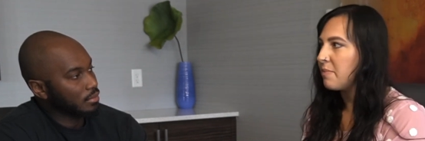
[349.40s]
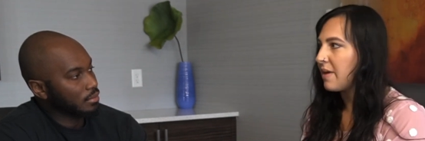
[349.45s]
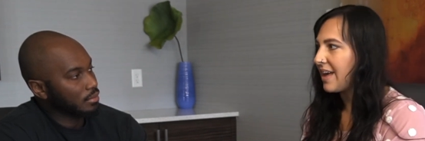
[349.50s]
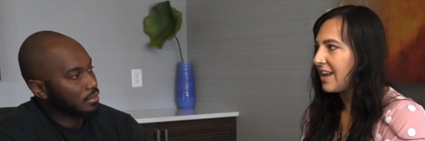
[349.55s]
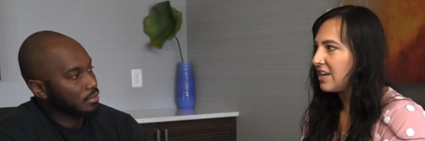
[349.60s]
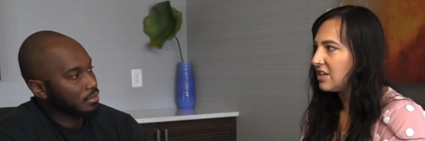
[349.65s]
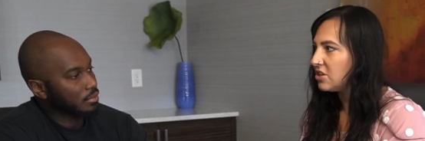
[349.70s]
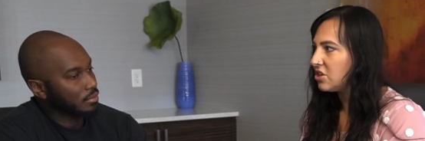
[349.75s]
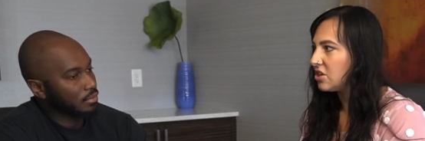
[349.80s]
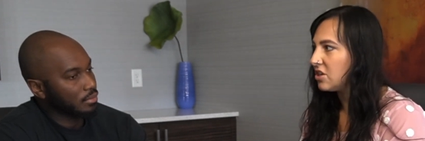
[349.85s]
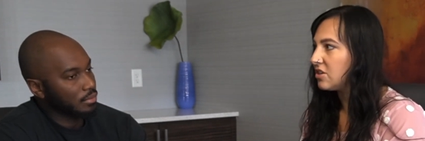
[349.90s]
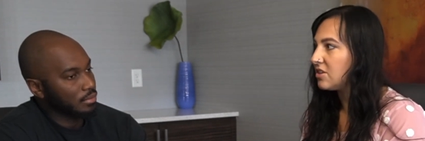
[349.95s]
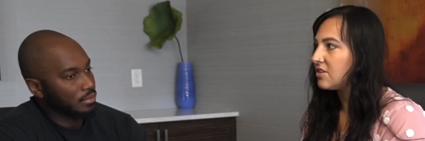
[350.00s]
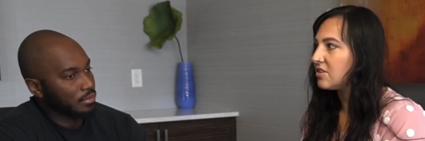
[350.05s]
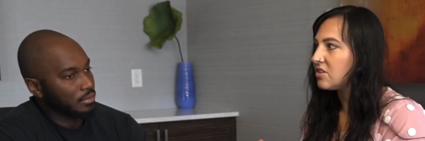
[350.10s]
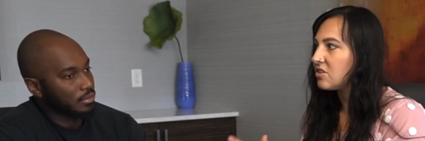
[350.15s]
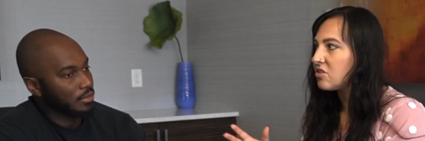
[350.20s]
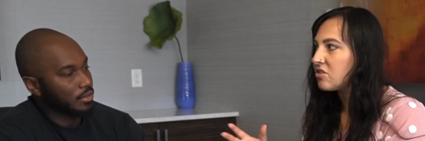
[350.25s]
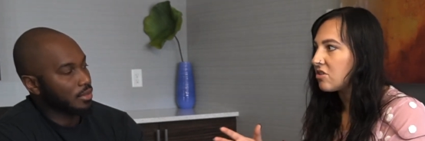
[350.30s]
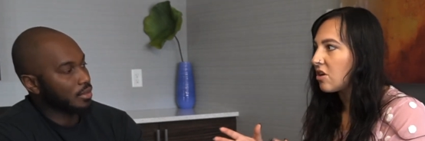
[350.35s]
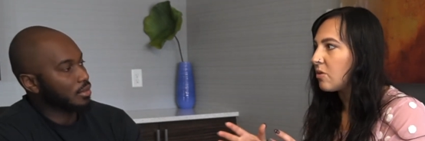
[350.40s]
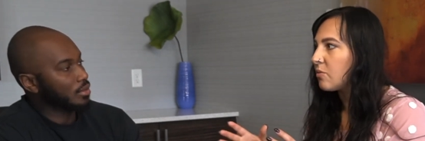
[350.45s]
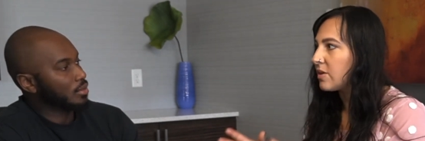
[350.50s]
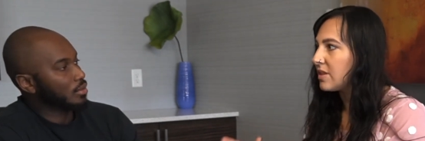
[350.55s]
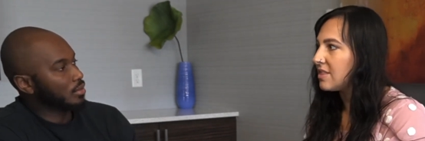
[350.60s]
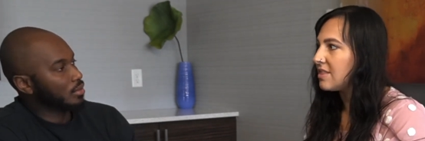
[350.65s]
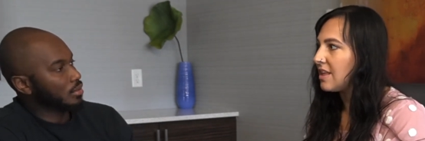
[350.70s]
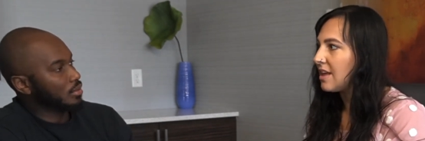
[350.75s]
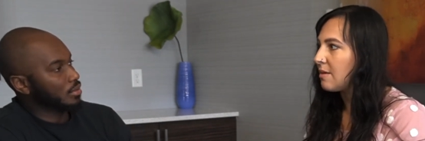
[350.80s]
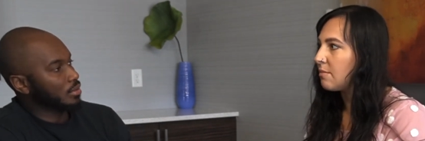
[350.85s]
Speaker 1: manager does it start
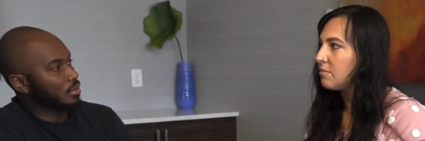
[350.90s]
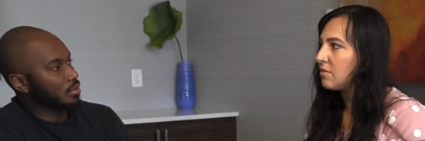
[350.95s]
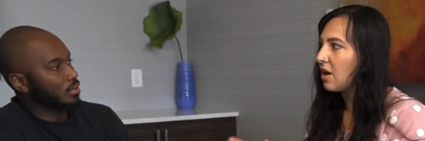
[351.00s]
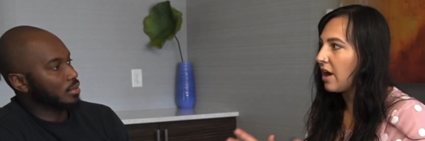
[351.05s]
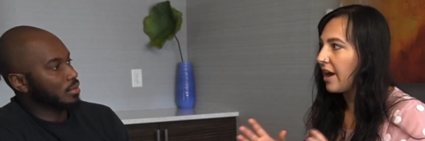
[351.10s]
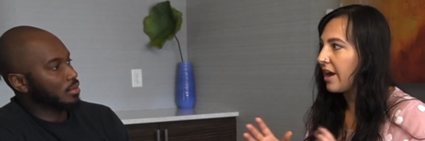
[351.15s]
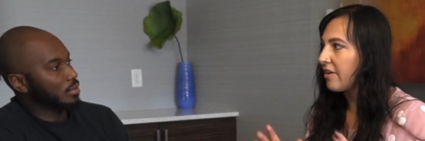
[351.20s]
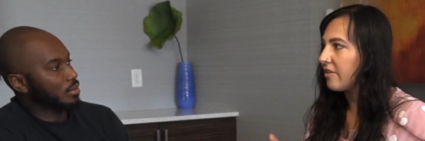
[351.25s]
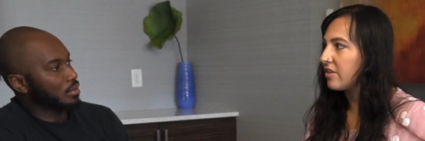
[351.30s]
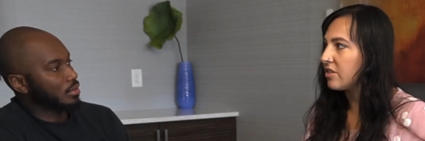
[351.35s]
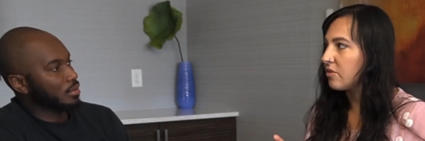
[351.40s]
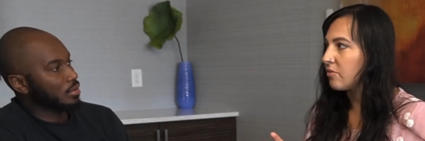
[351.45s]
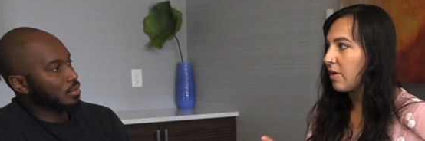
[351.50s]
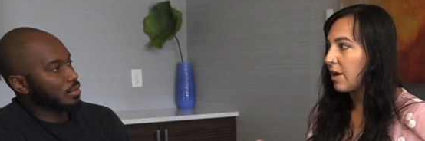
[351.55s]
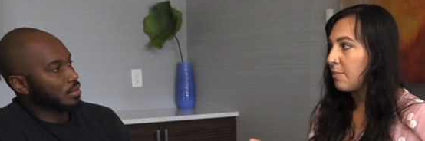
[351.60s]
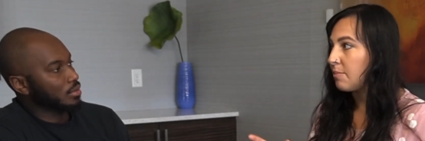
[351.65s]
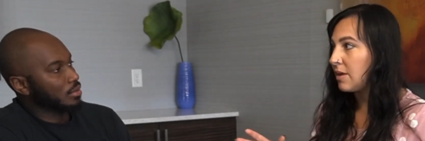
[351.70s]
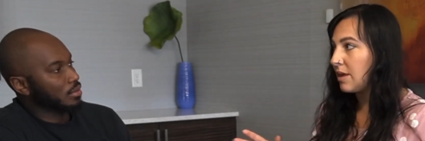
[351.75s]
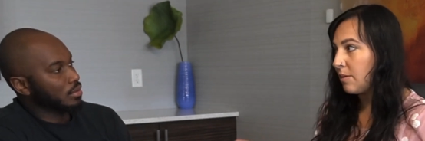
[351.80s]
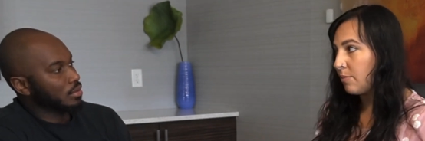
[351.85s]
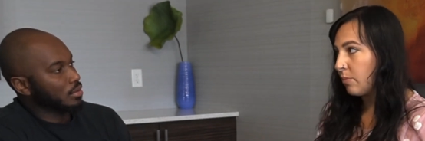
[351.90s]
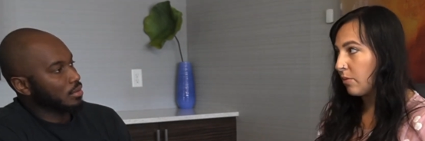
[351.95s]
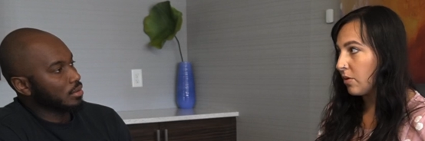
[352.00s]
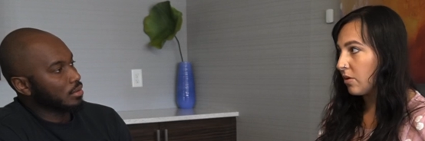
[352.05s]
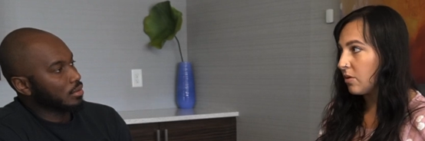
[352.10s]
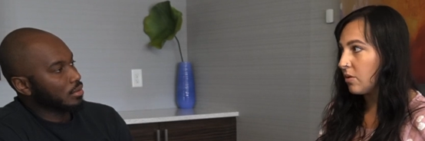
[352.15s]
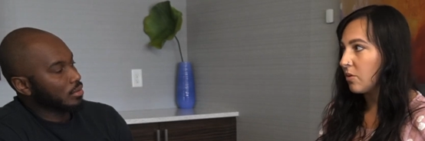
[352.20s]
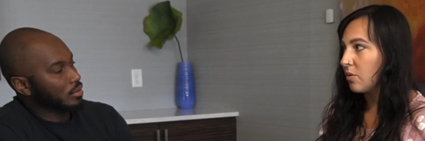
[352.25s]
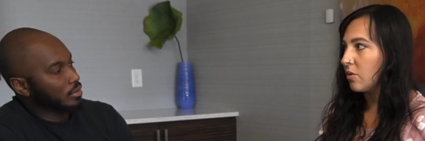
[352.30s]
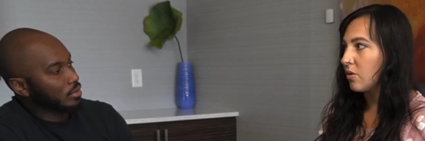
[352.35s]
with them hiring the right
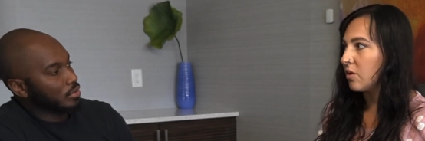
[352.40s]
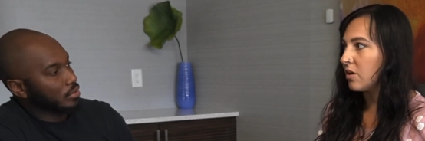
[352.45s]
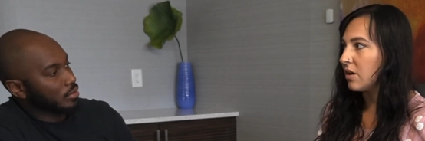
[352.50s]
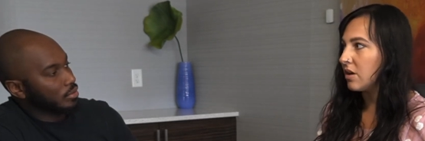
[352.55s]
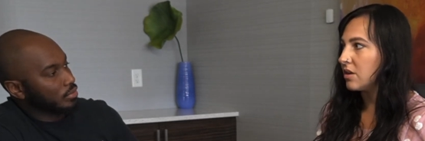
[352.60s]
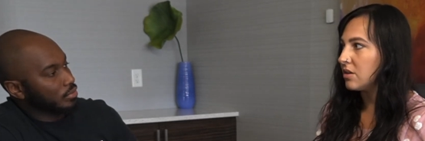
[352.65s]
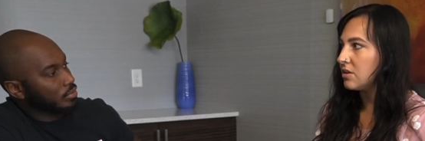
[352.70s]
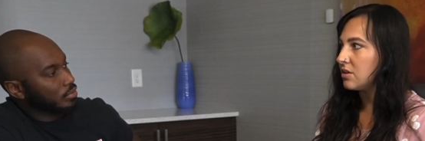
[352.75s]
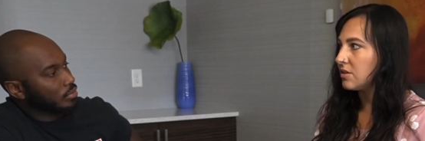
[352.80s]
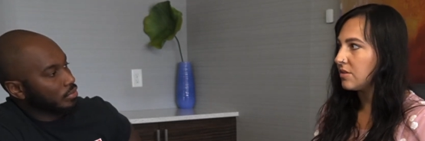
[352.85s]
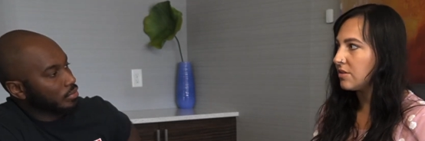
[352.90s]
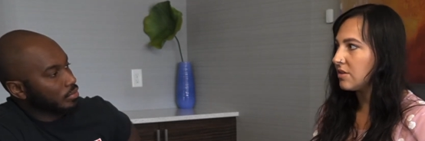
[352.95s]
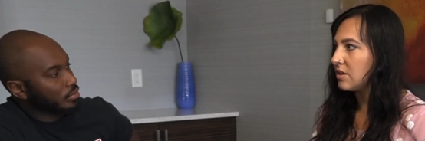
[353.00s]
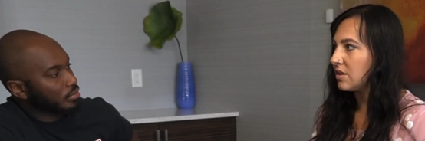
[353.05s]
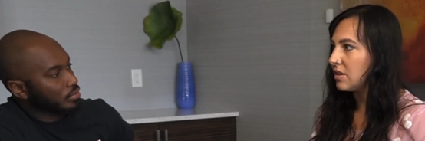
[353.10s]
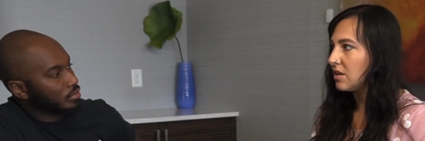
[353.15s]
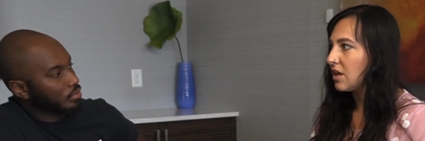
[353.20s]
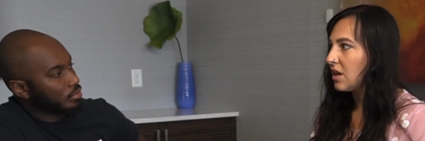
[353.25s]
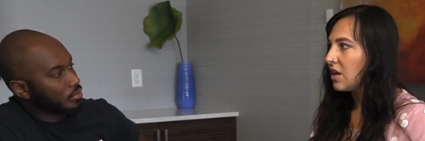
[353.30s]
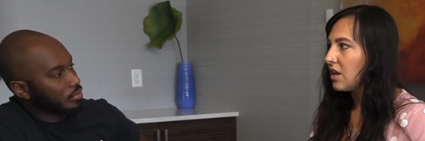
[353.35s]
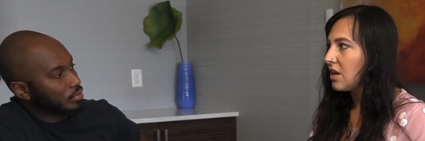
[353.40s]
people, or does it